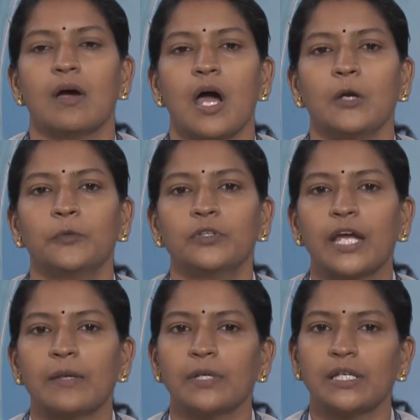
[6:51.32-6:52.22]
Output
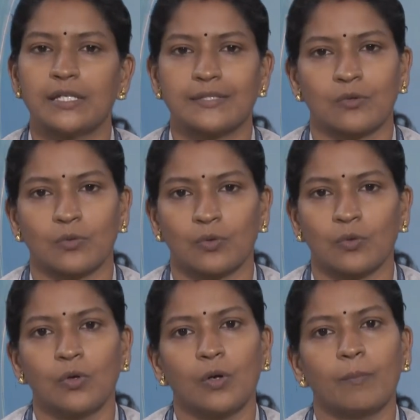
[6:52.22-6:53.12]
can be yes or
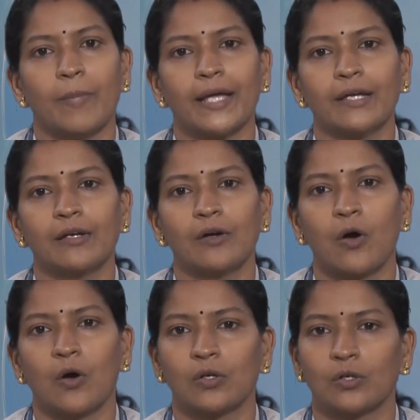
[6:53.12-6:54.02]
no, buyer
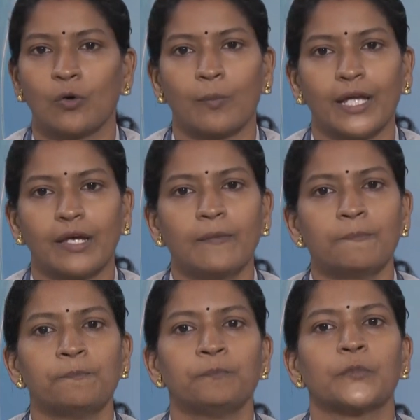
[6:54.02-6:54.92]
or no buyer.